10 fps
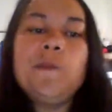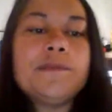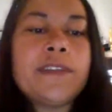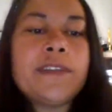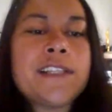
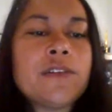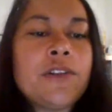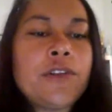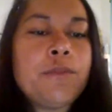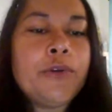That's
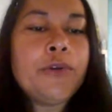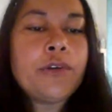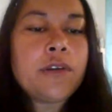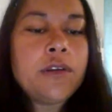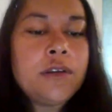all the book
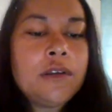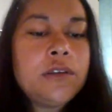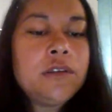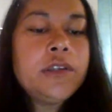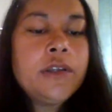
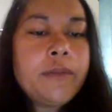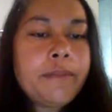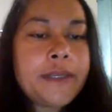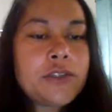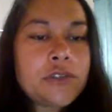
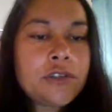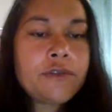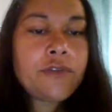mentioned